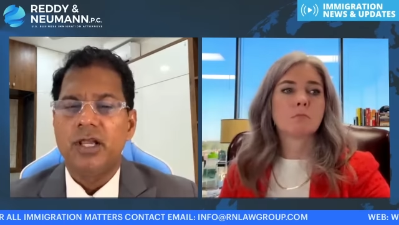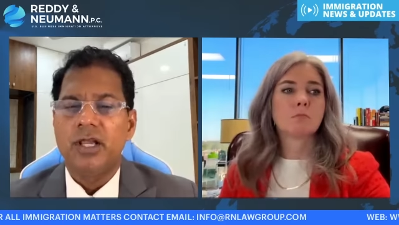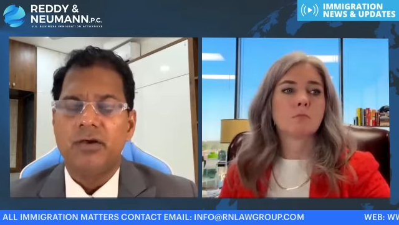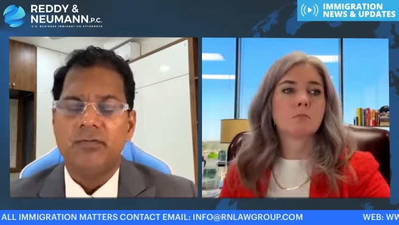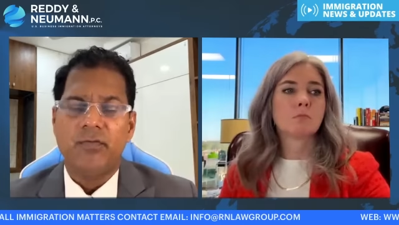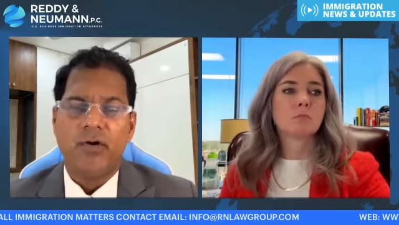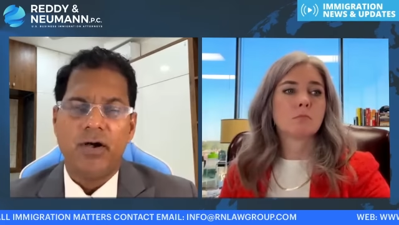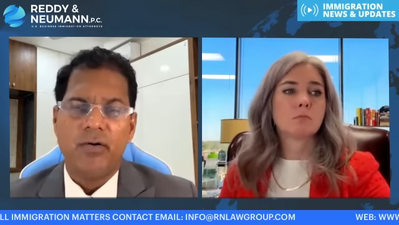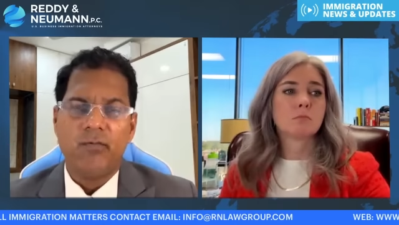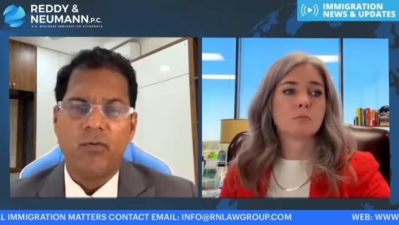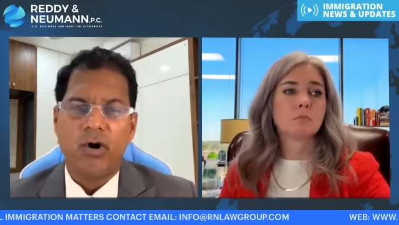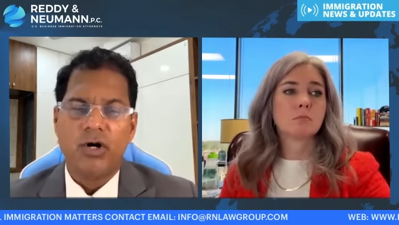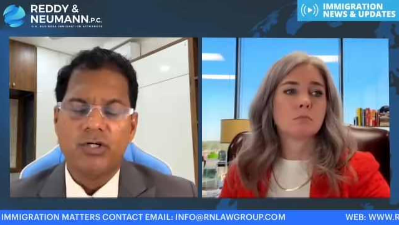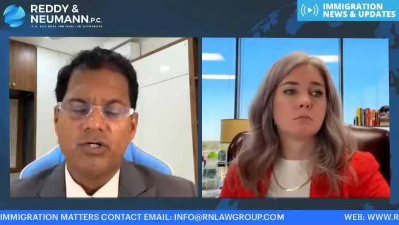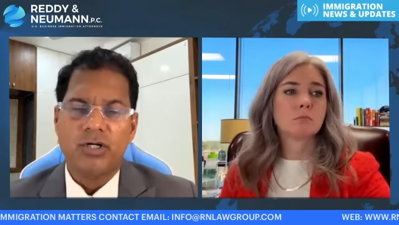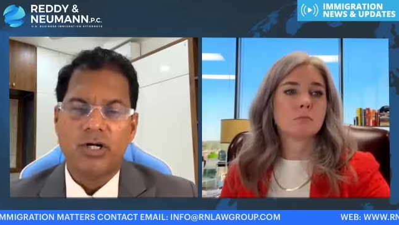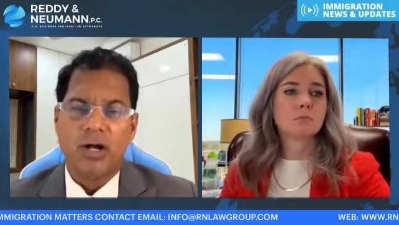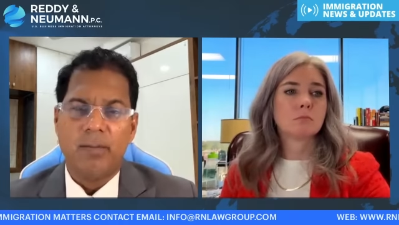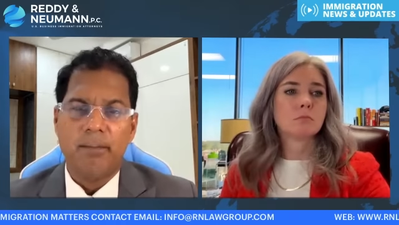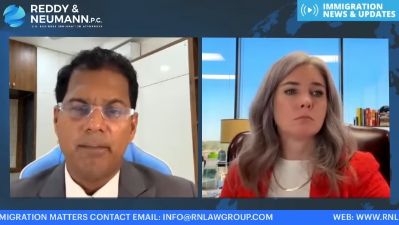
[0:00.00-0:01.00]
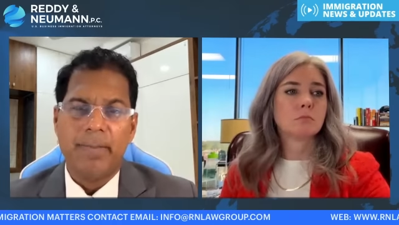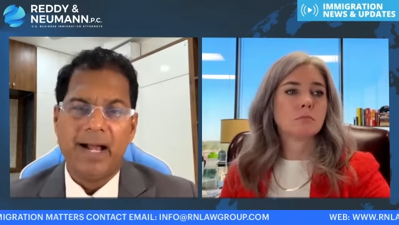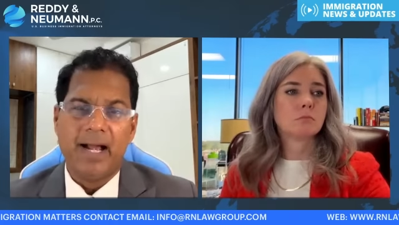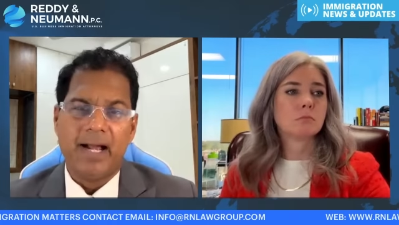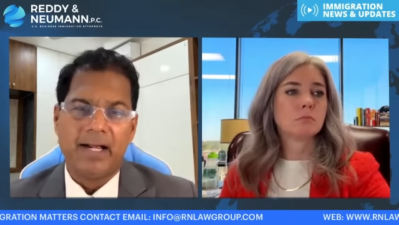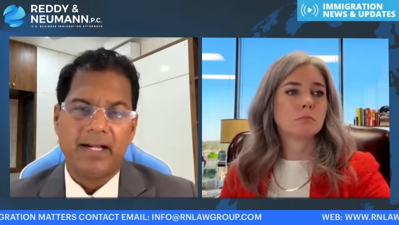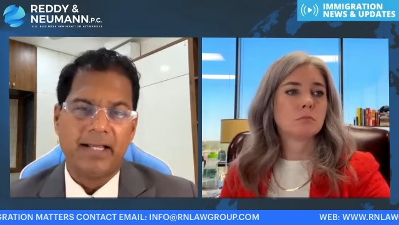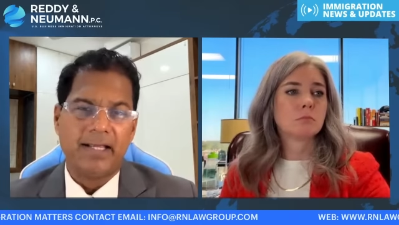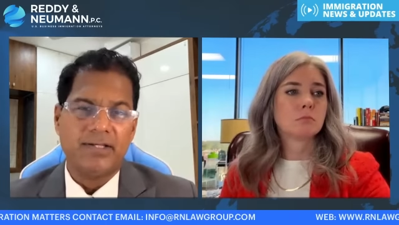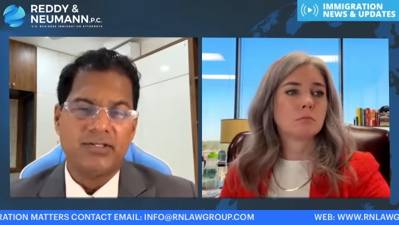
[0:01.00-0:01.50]
Speaker 1: if I want to come
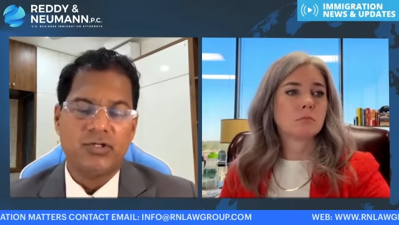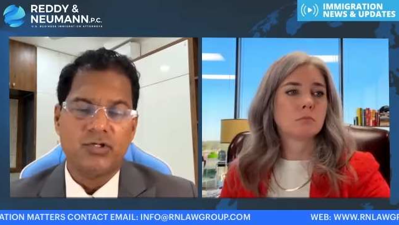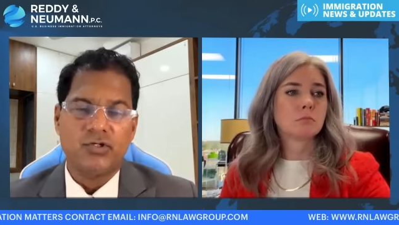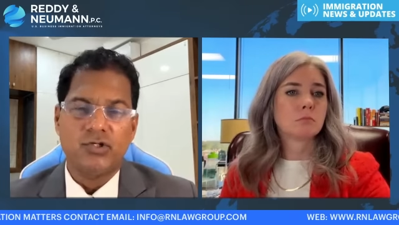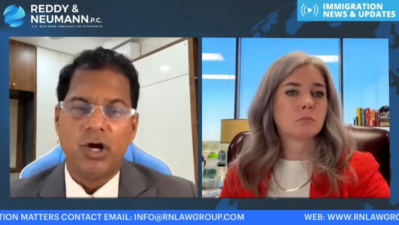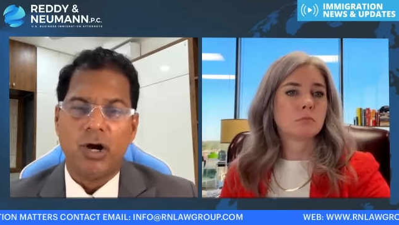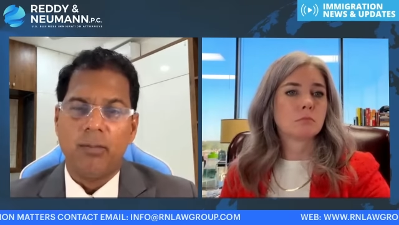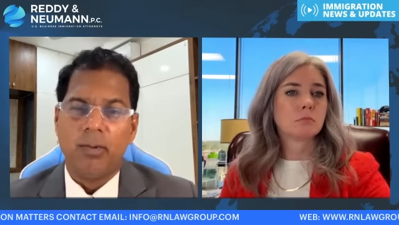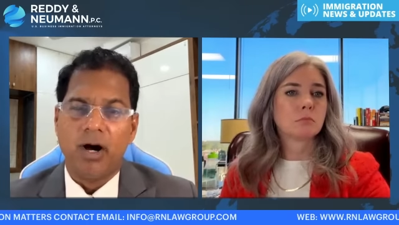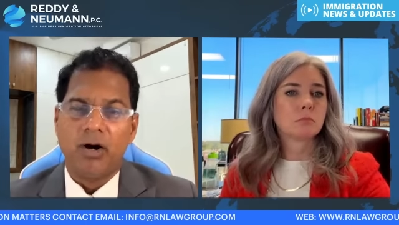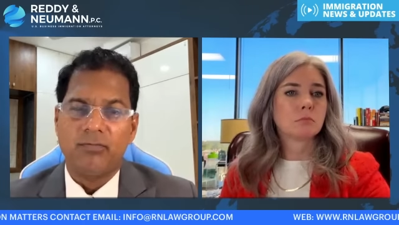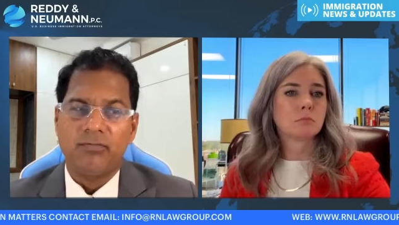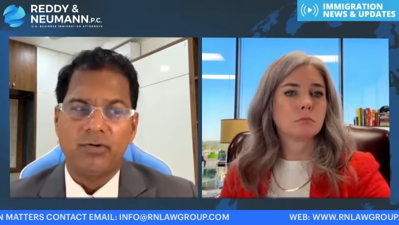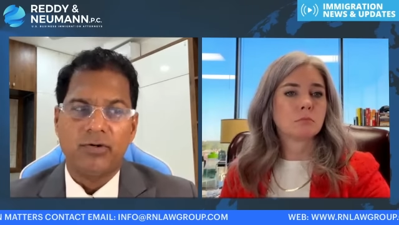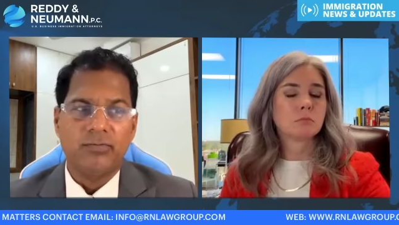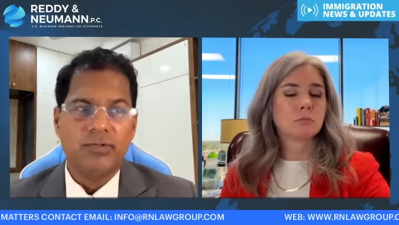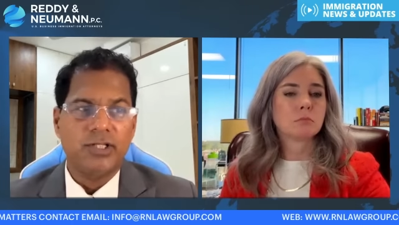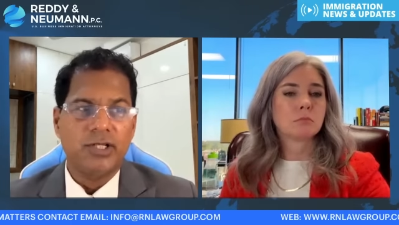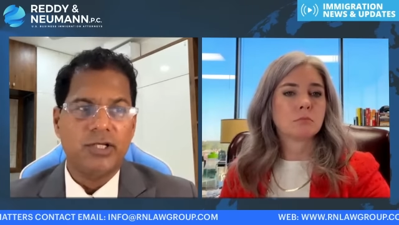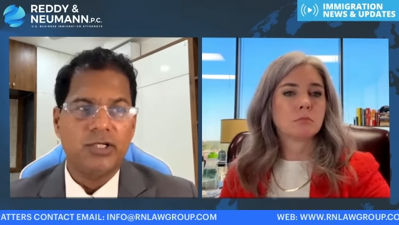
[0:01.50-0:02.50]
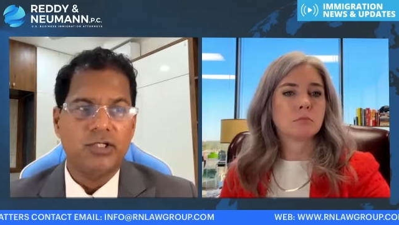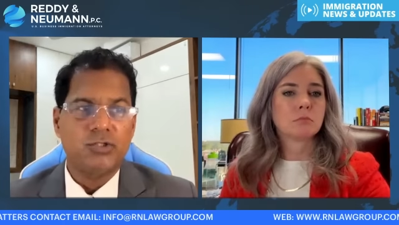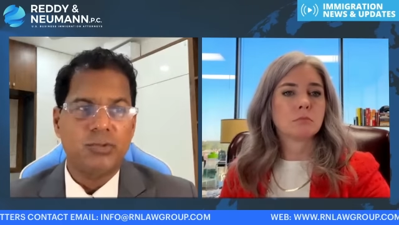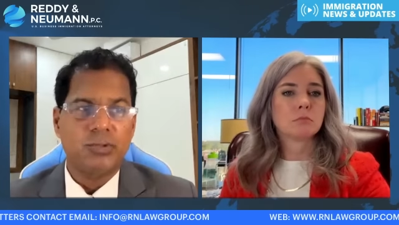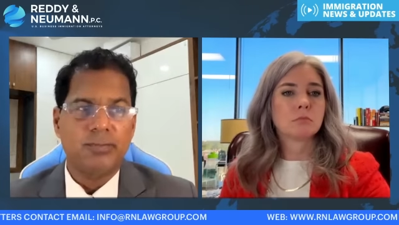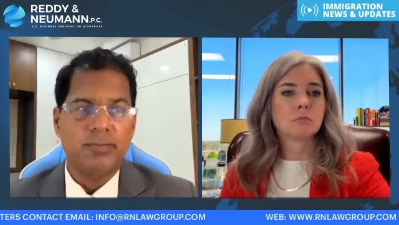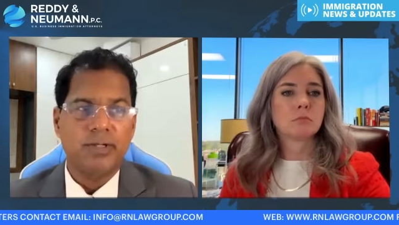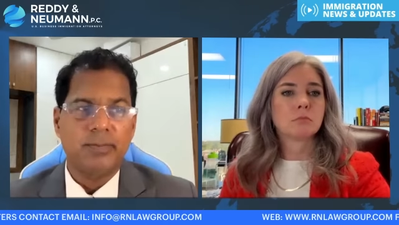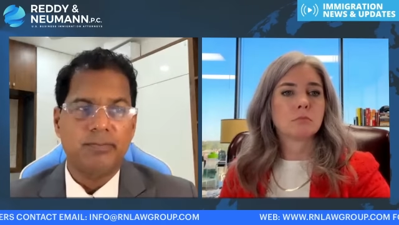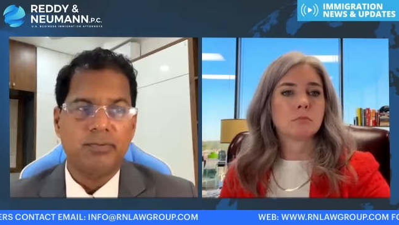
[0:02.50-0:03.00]
back, is a job offer with the
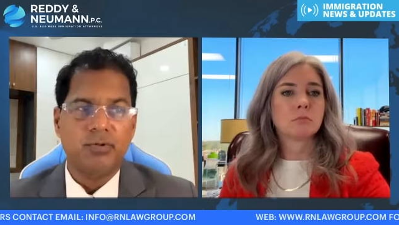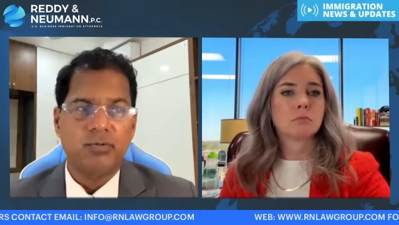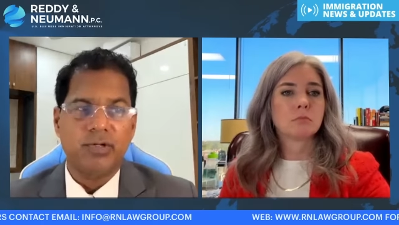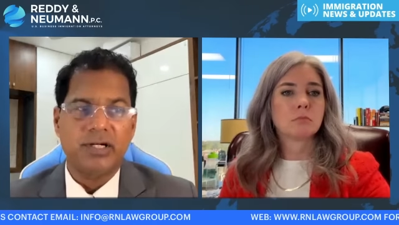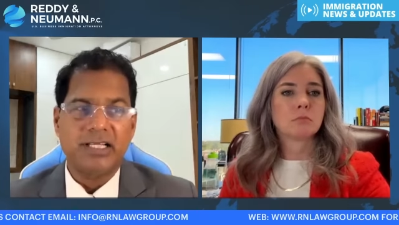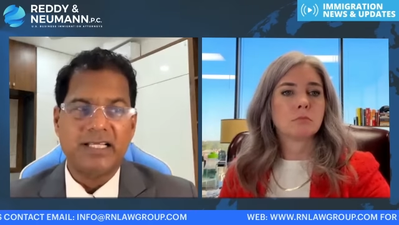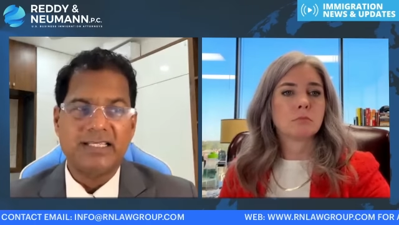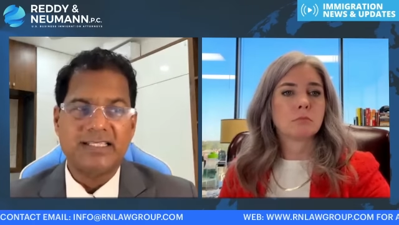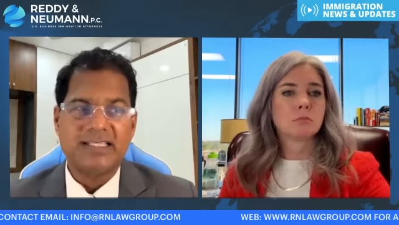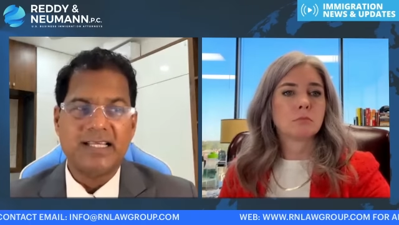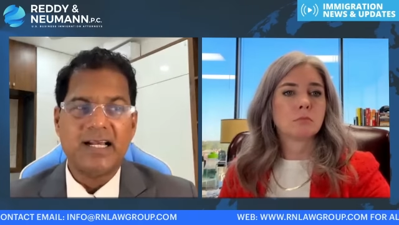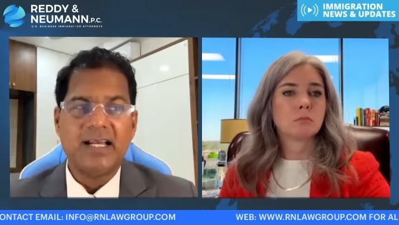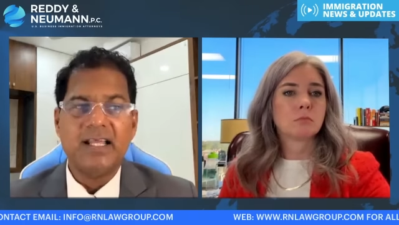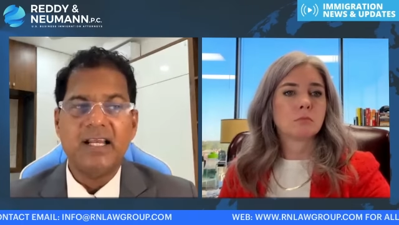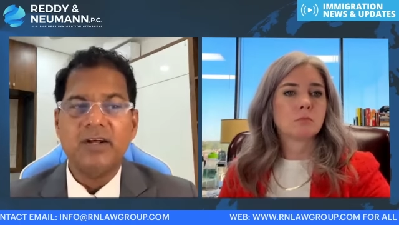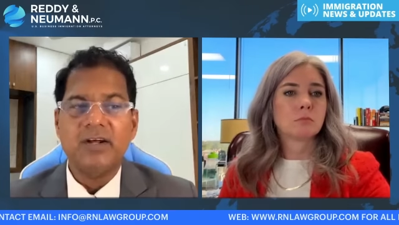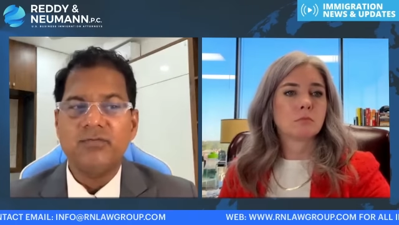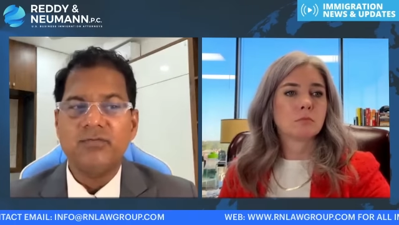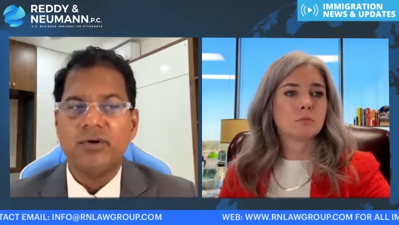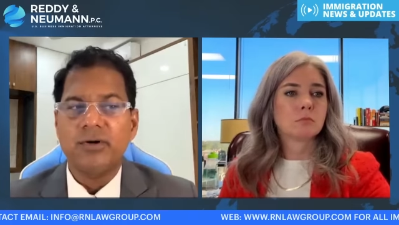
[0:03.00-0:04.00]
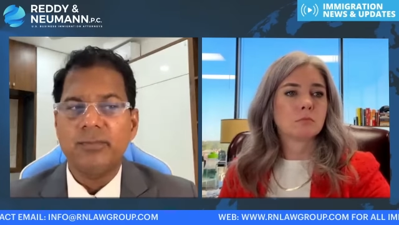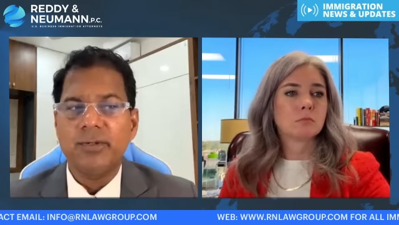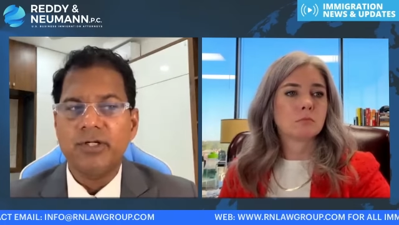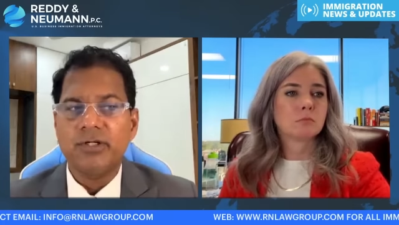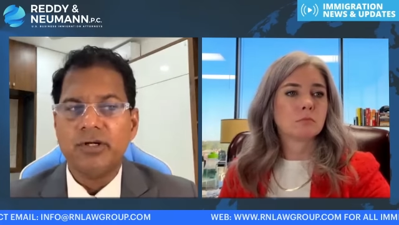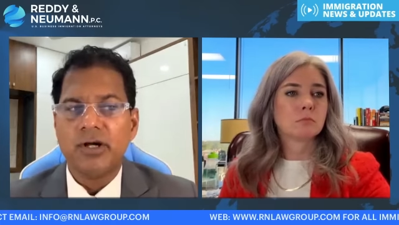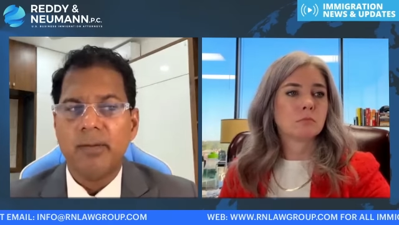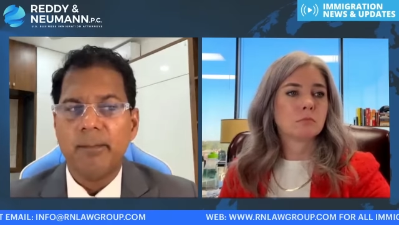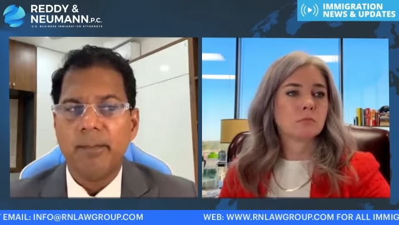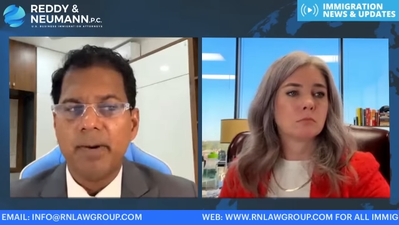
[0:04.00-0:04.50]
H-1B approval, is that enough for me
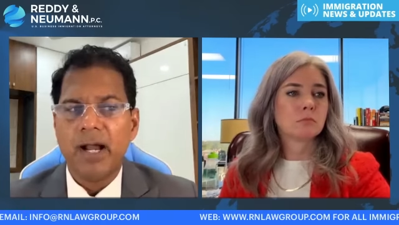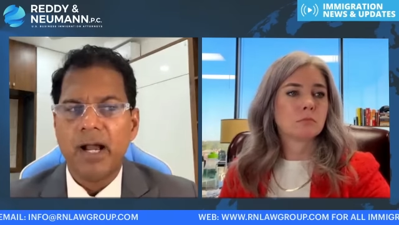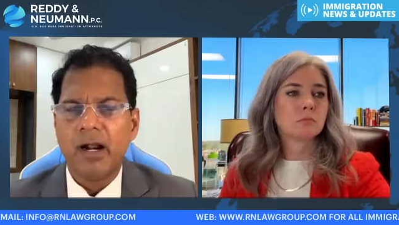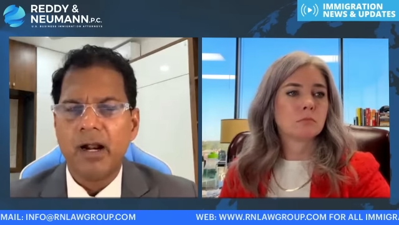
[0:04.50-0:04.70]
to come